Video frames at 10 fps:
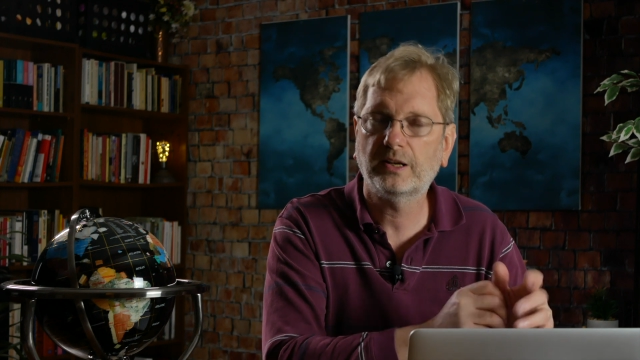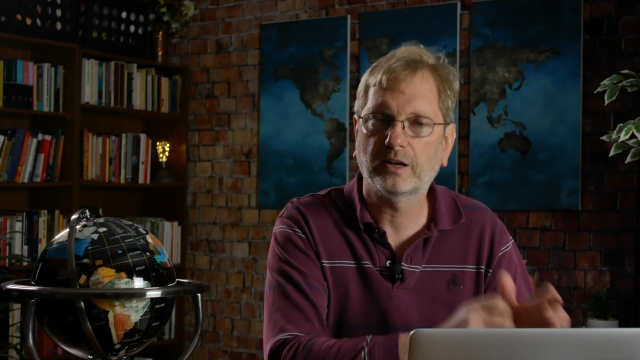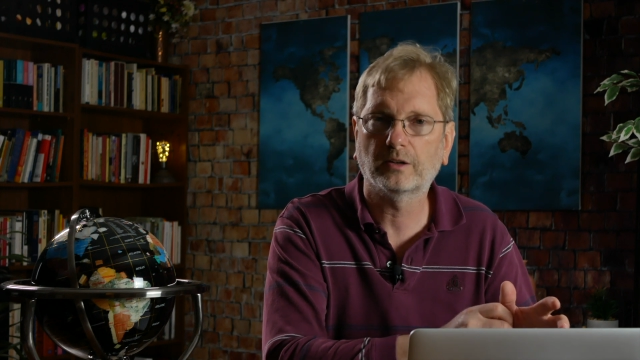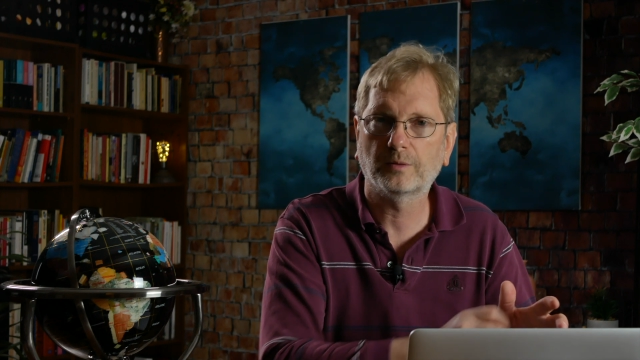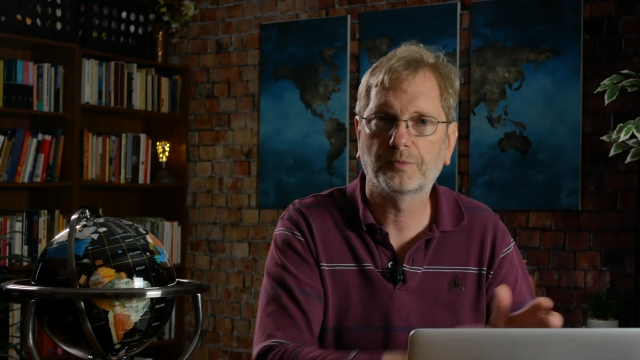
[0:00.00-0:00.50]

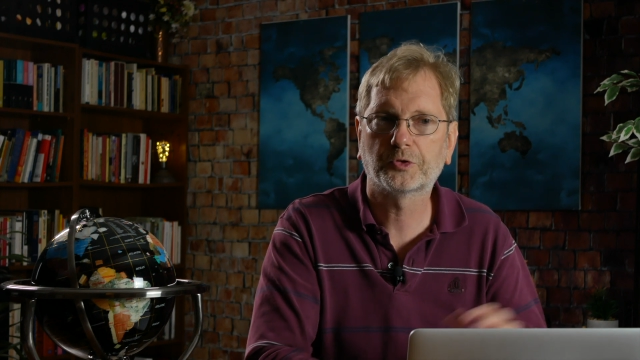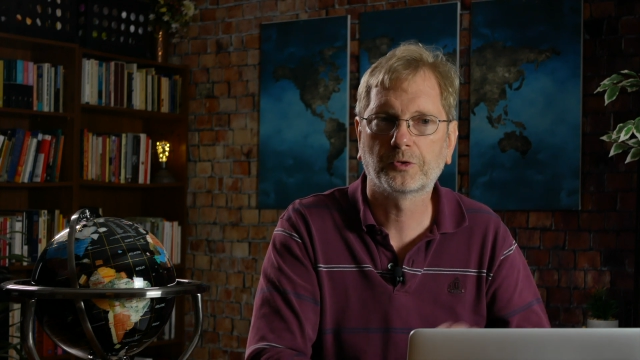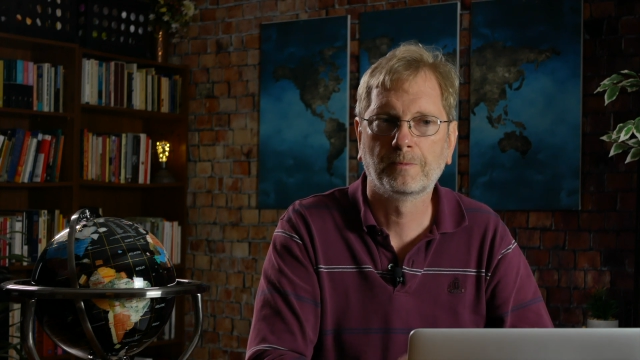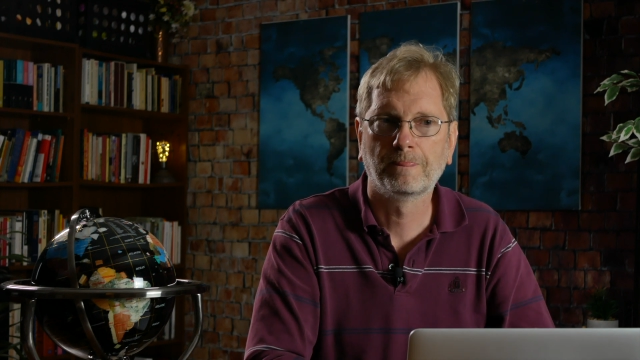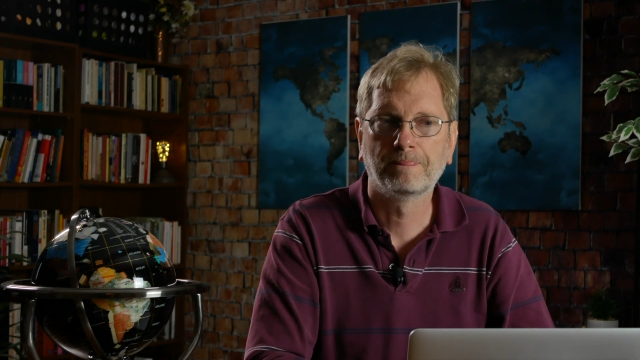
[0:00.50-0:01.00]
Arabs,
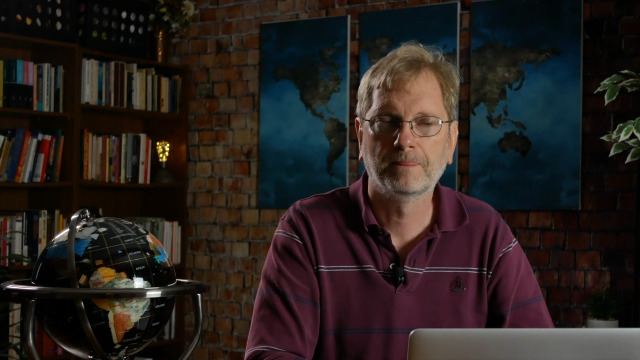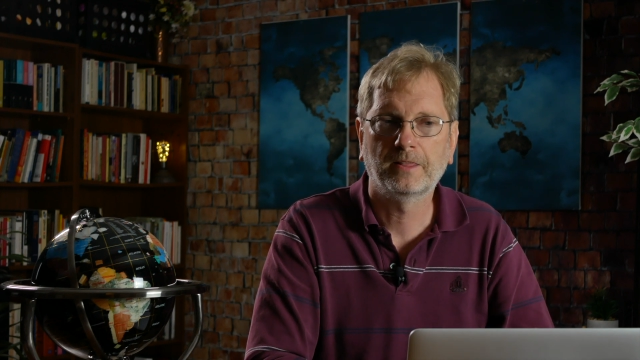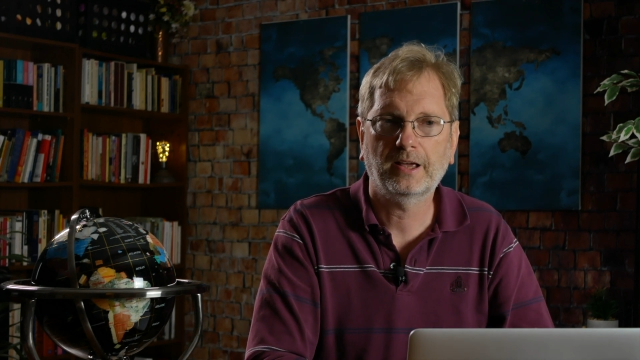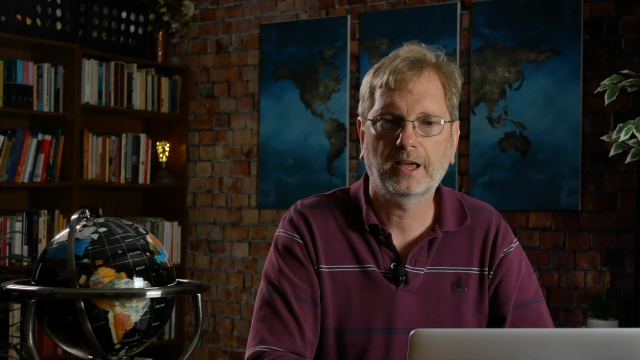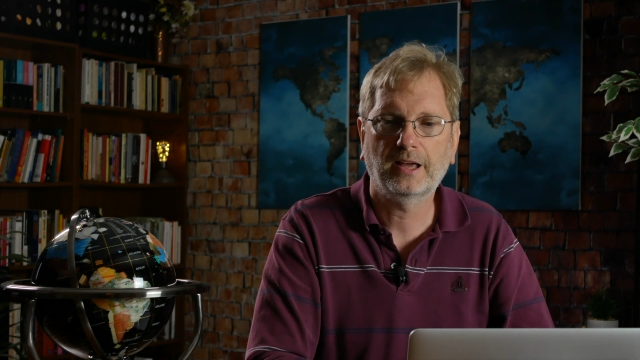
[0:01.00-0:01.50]

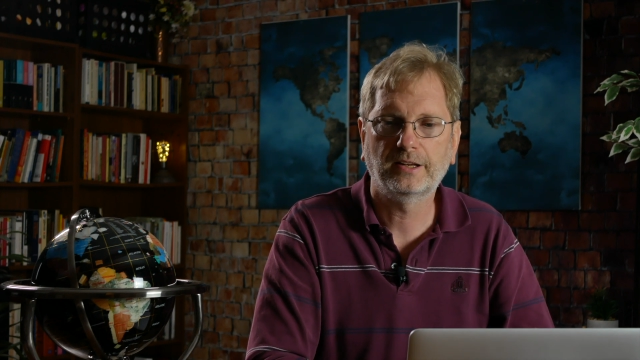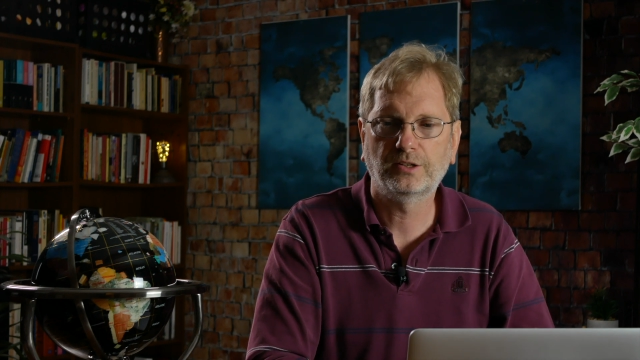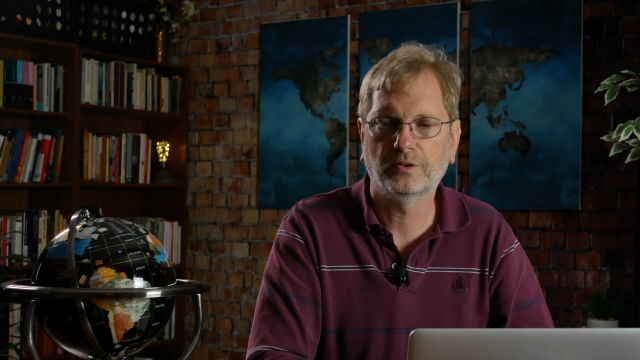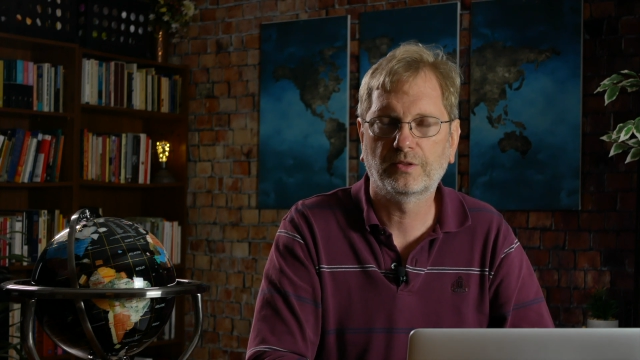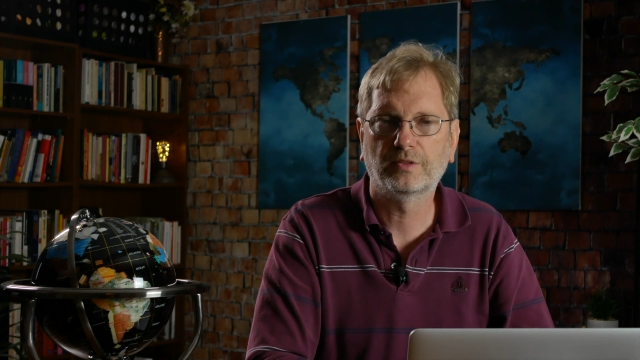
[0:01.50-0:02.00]
and
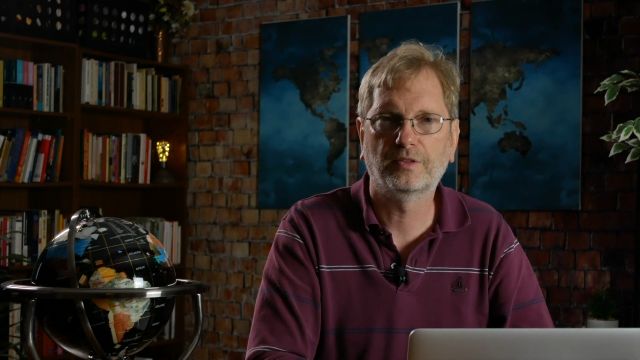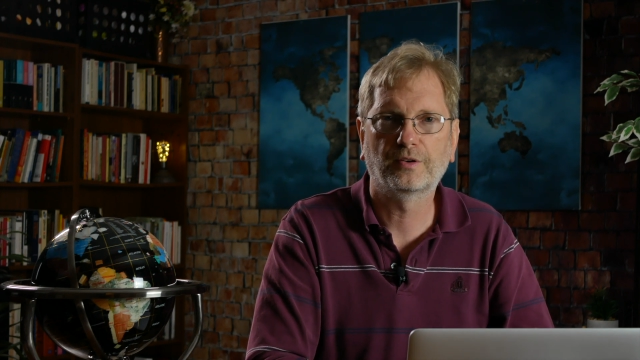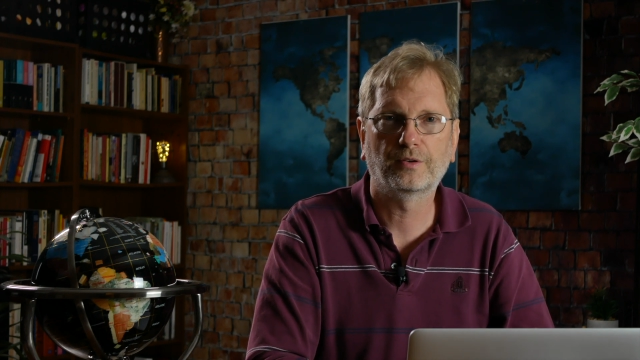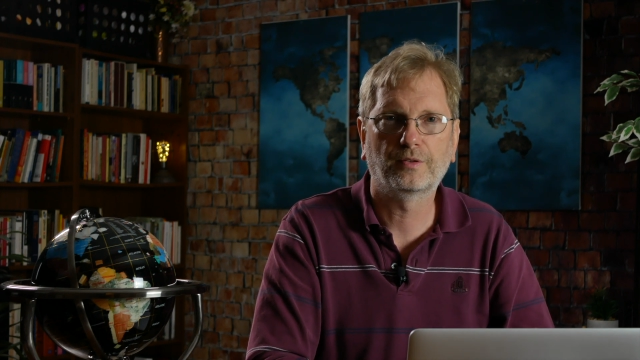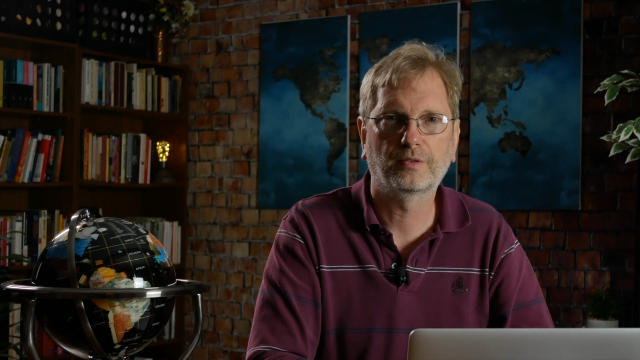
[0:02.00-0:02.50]
in the